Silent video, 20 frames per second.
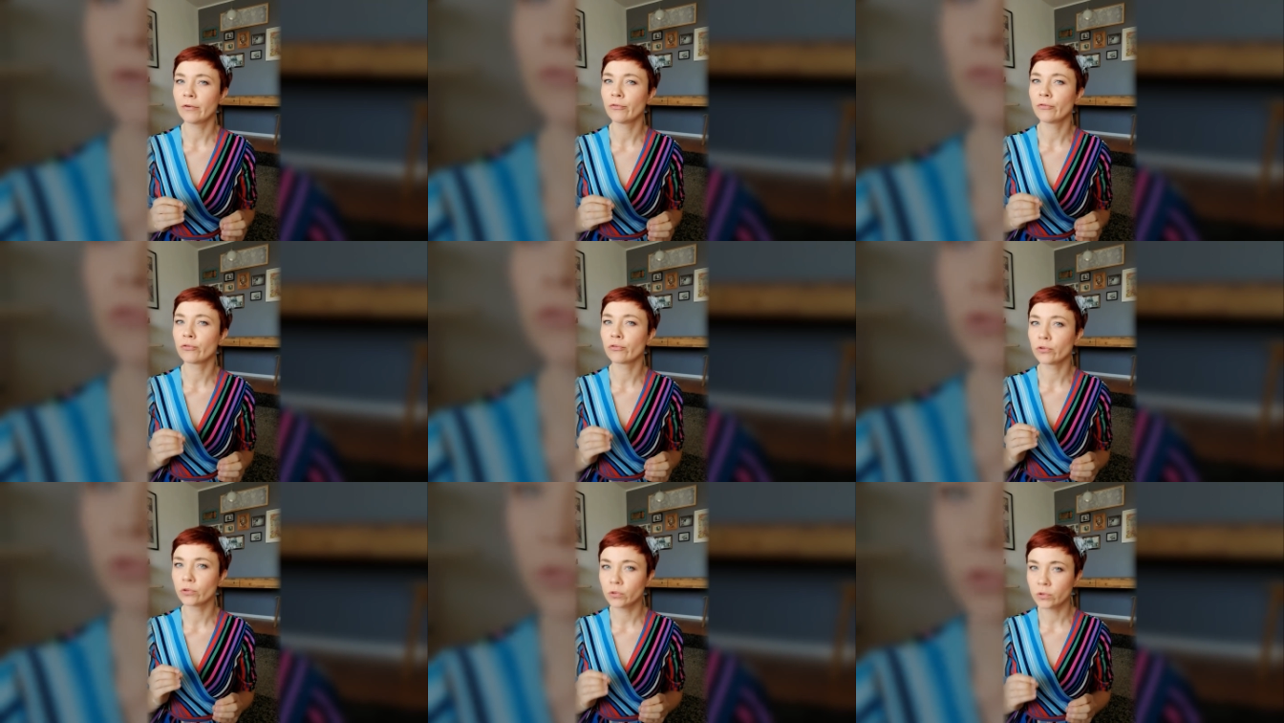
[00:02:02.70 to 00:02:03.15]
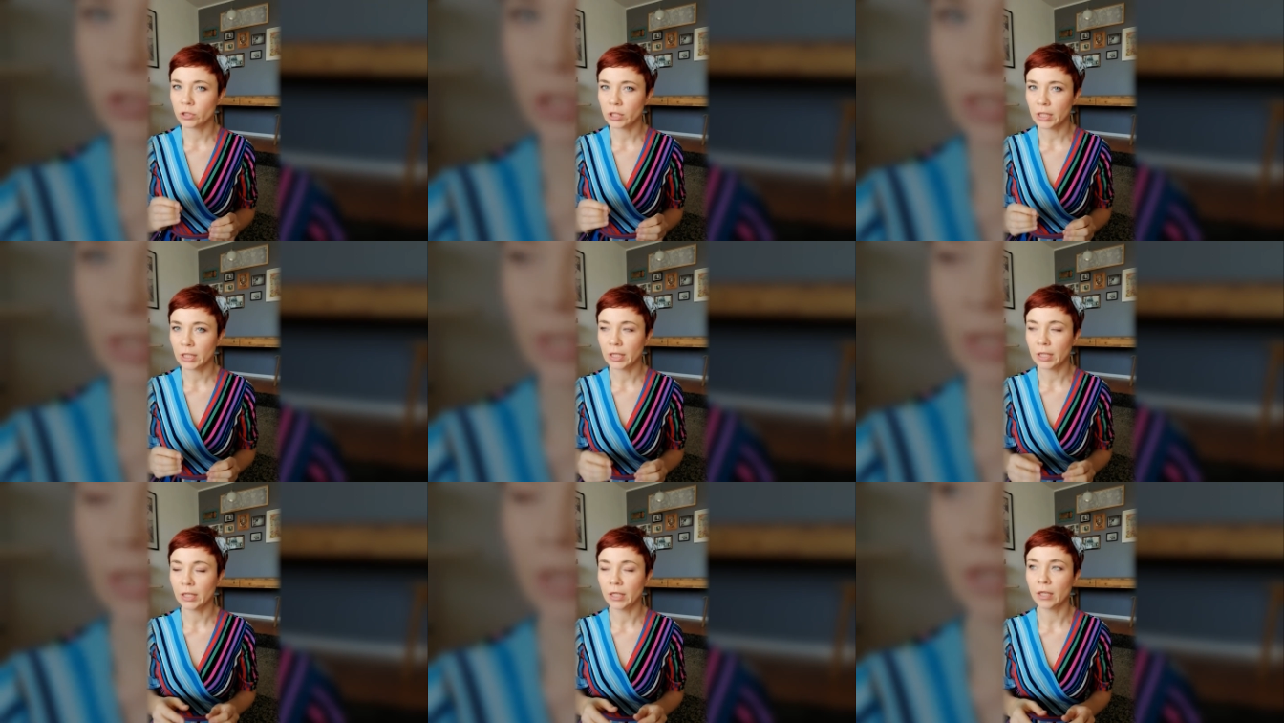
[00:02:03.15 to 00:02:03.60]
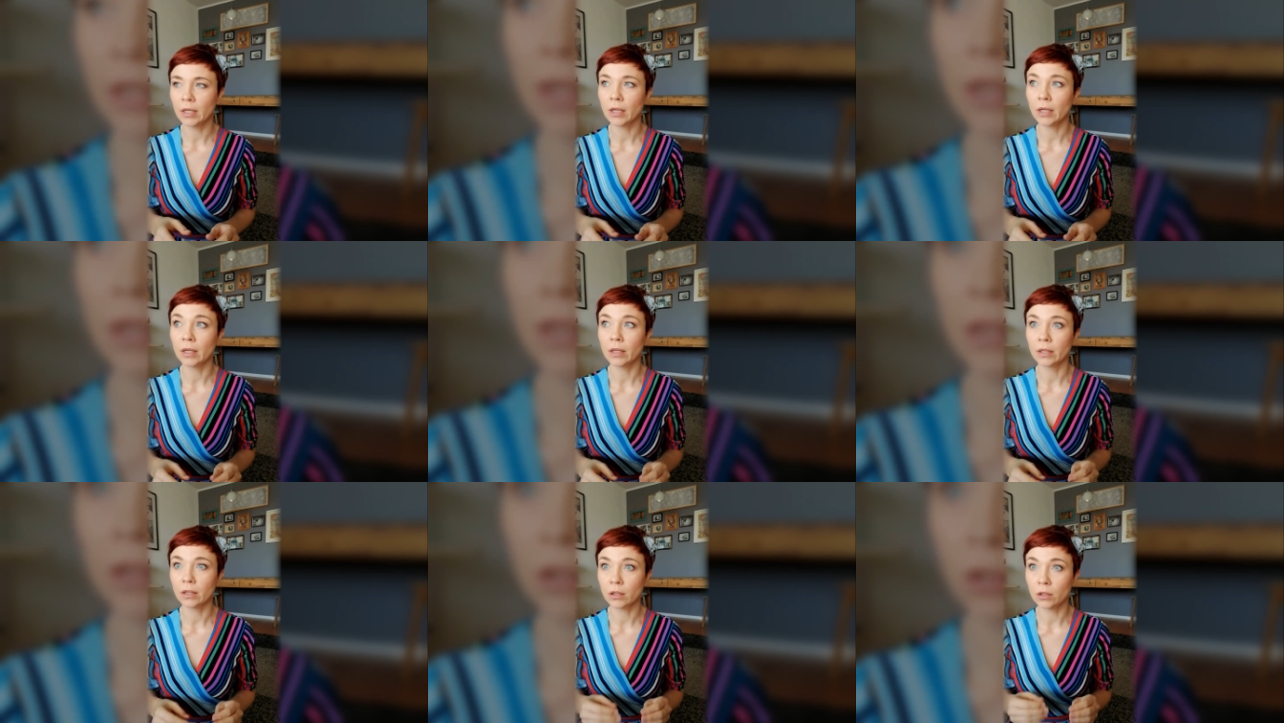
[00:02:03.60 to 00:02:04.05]
a fruity,
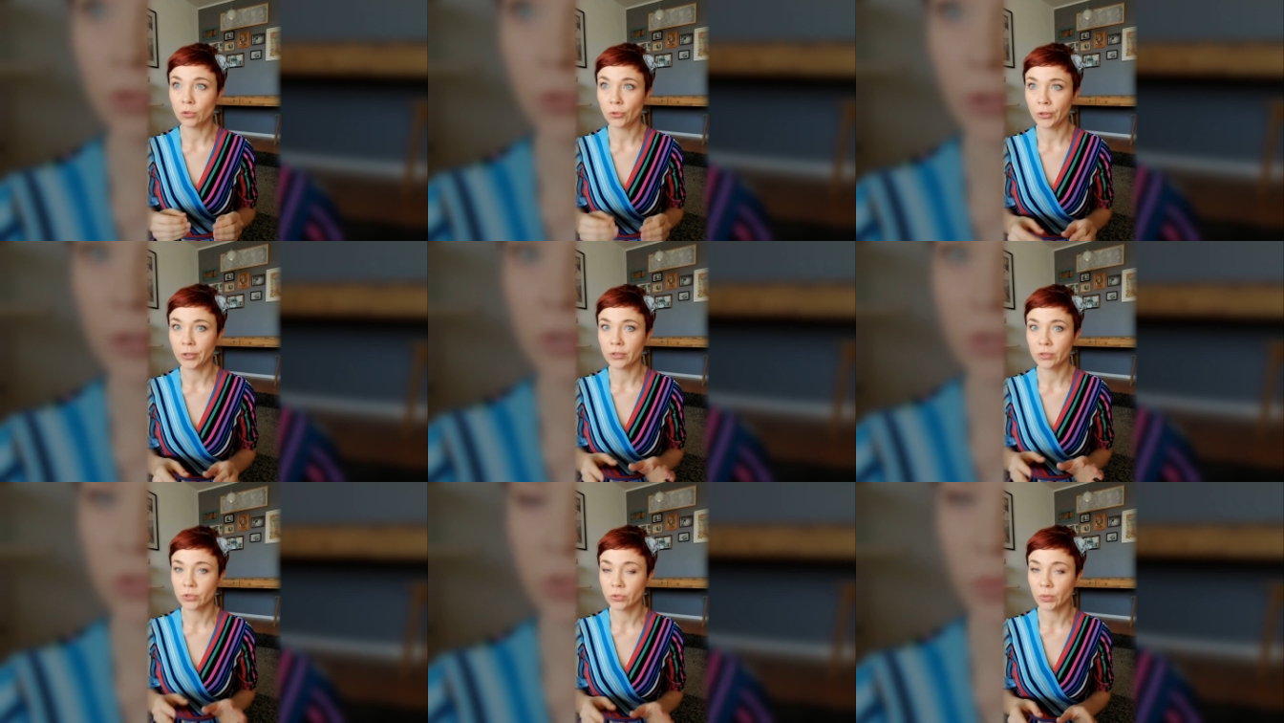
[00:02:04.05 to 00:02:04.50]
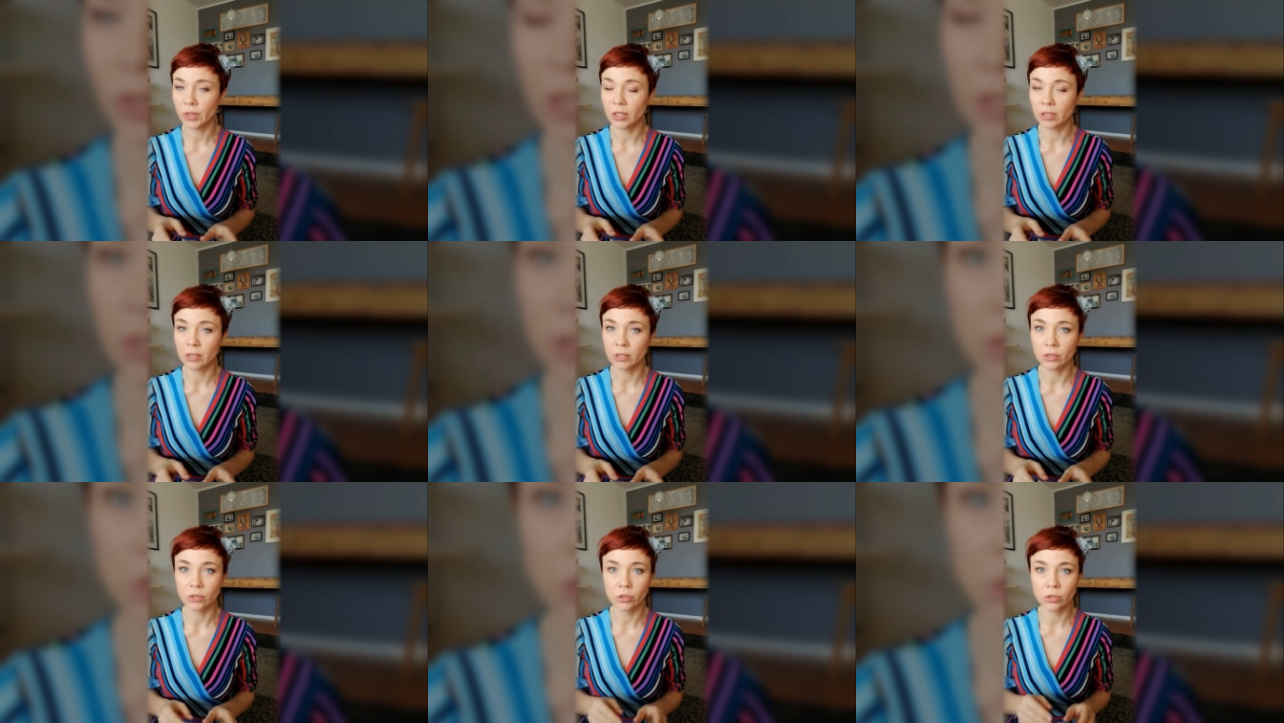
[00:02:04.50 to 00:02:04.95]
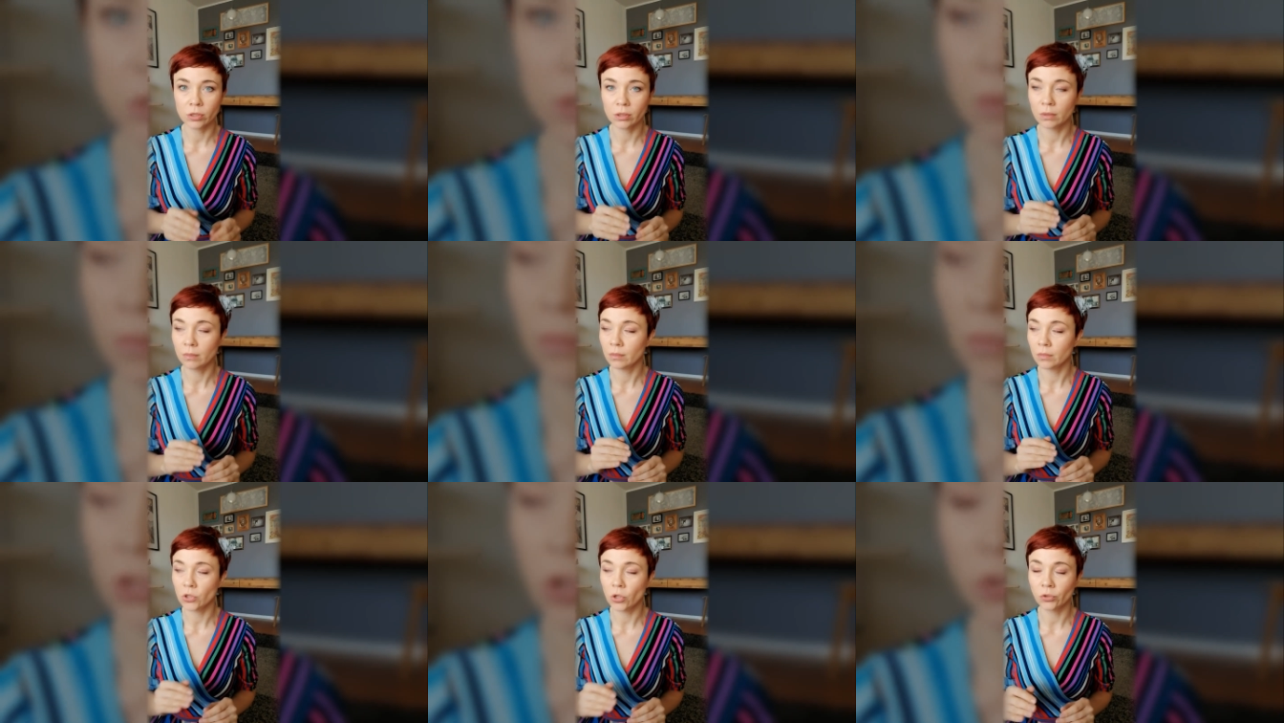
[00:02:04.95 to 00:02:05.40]
uh, cloying sweetness
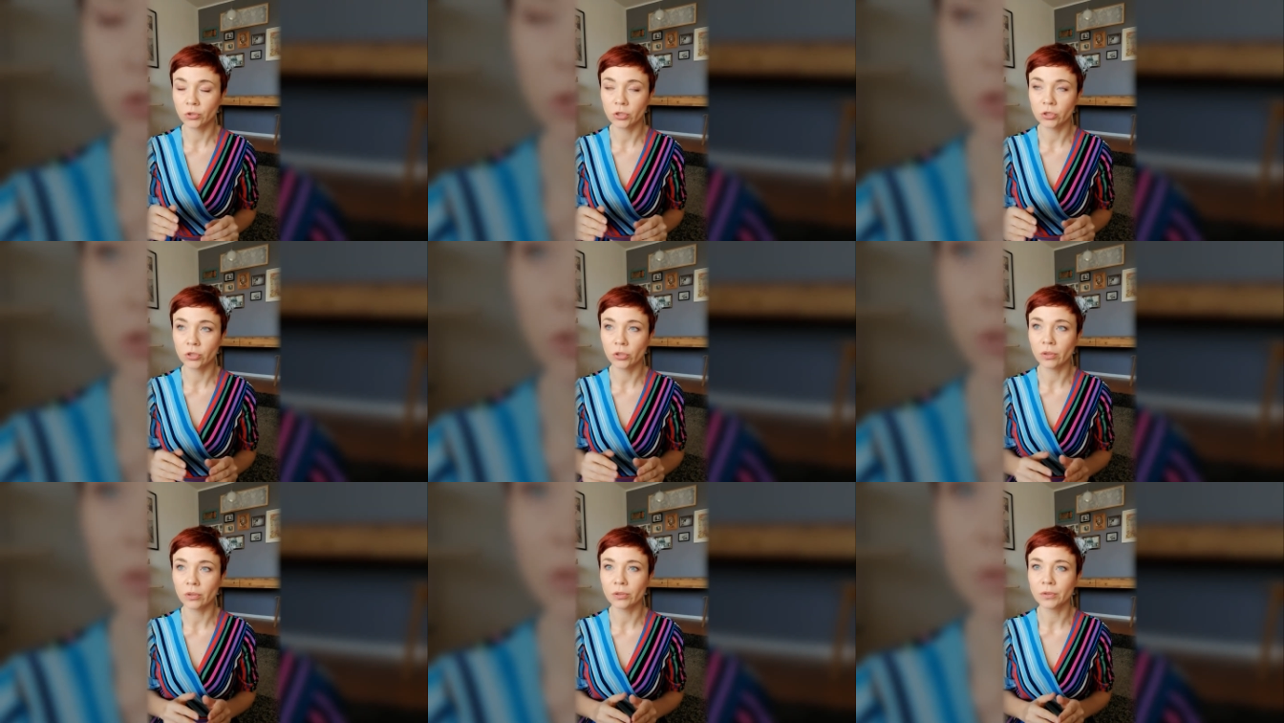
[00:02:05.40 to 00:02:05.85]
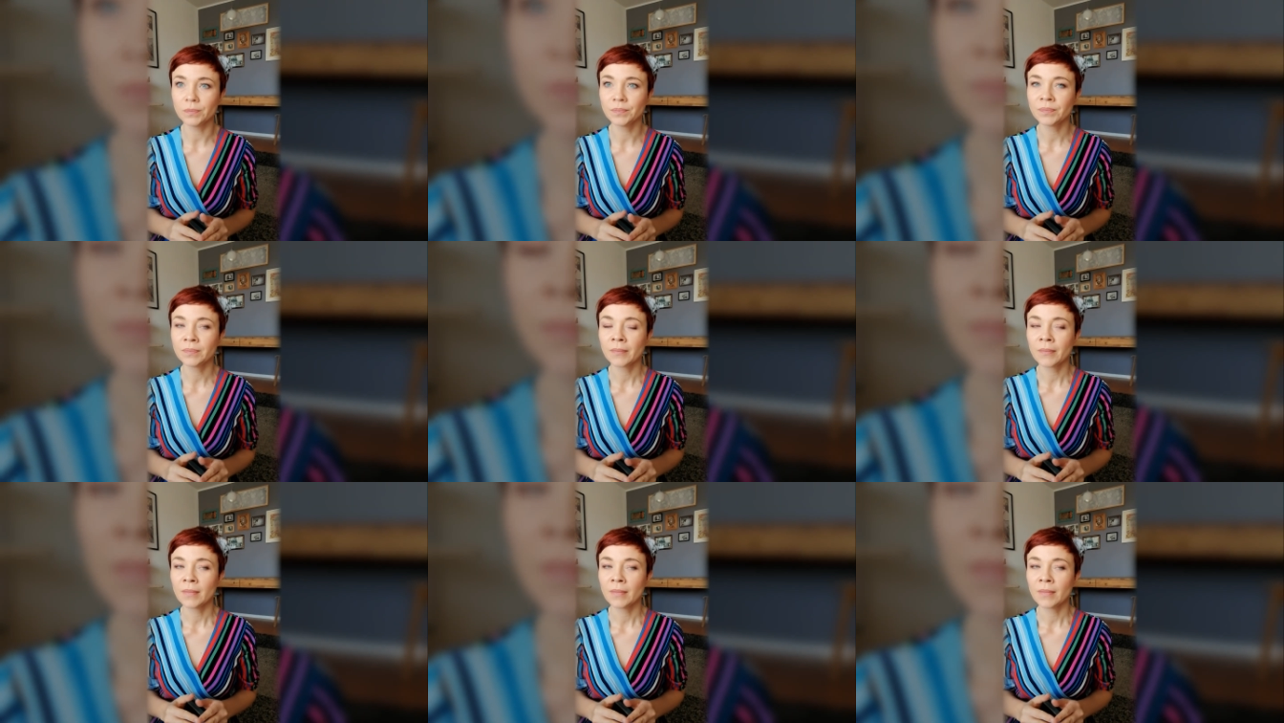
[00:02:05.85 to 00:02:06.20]
not at all.